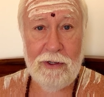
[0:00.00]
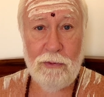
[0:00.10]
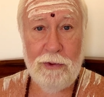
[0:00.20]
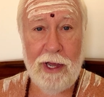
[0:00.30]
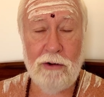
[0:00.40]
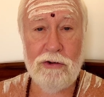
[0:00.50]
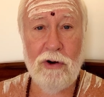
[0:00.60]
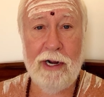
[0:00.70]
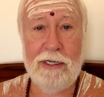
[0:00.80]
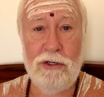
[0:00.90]
without
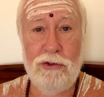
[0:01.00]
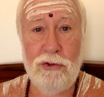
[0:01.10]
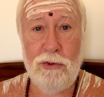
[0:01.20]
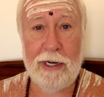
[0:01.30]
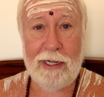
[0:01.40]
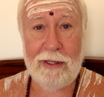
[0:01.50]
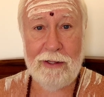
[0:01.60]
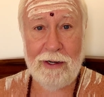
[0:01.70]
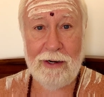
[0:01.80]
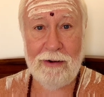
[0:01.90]
trying to do
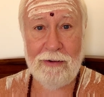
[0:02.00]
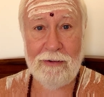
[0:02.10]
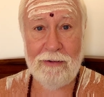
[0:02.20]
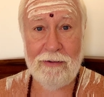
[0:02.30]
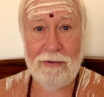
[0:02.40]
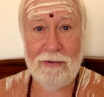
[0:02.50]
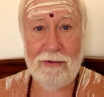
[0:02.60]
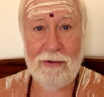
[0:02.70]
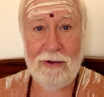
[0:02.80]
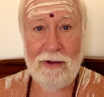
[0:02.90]
anything.
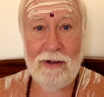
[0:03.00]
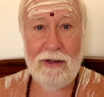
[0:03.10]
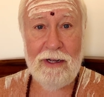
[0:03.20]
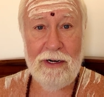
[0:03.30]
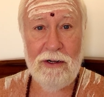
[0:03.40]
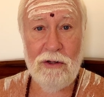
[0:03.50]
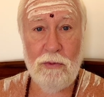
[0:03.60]
In other